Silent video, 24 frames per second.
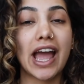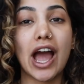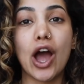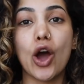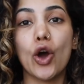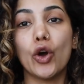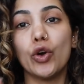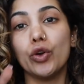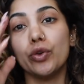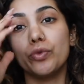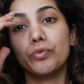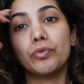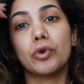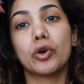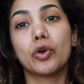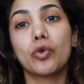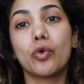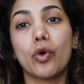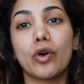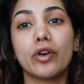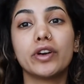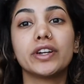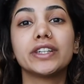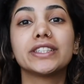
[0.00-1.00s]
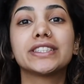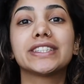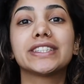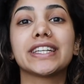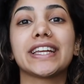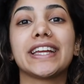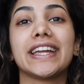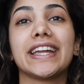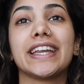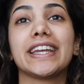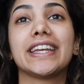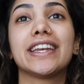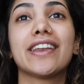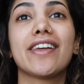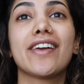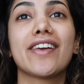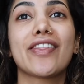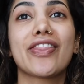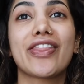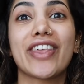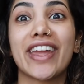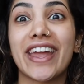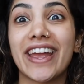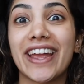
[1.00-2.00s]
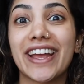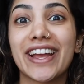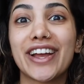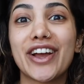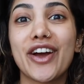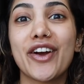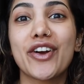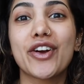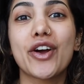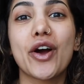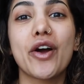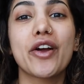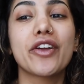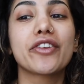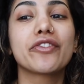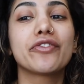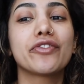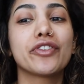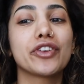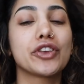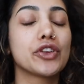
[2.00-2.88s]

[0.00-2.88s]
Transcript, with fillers: at home quarantine thing going for